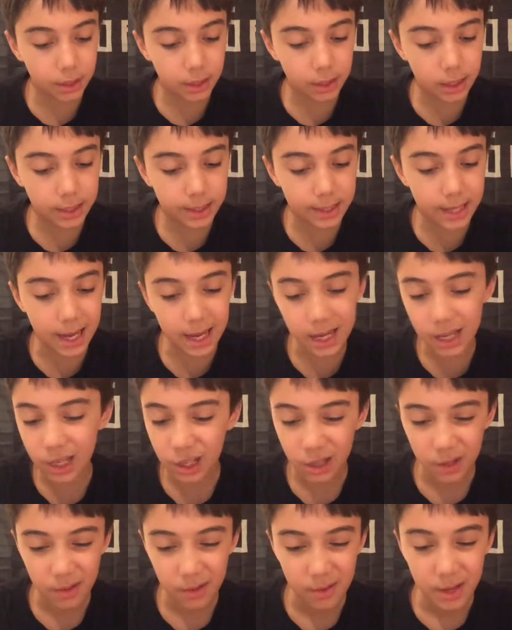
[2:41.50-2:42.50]
It's like,
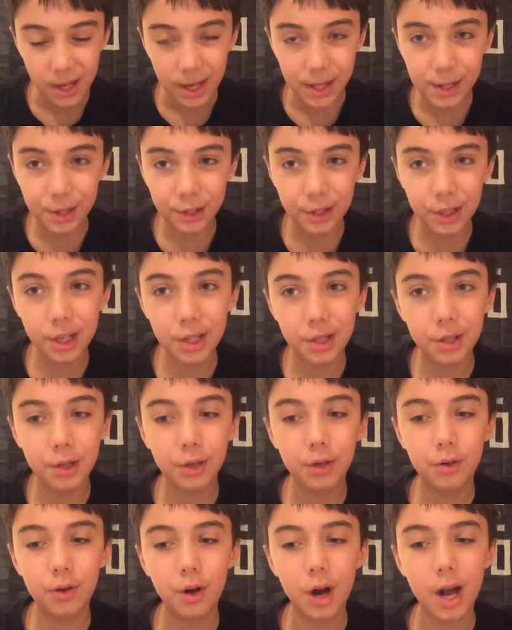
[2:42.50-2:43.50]
you shouldn't
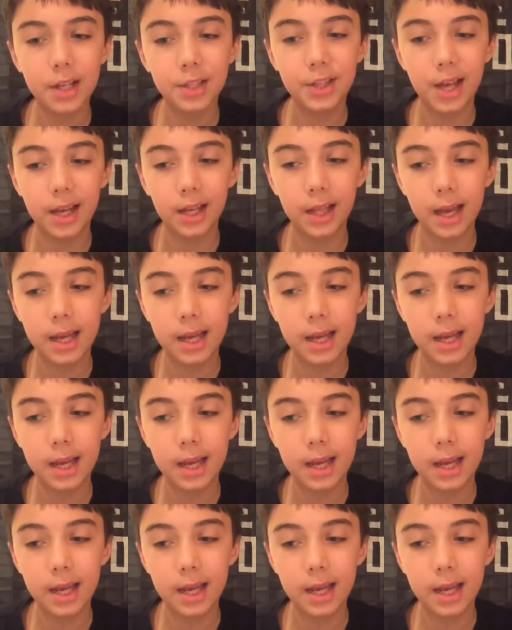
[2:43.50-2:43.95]
cross-check.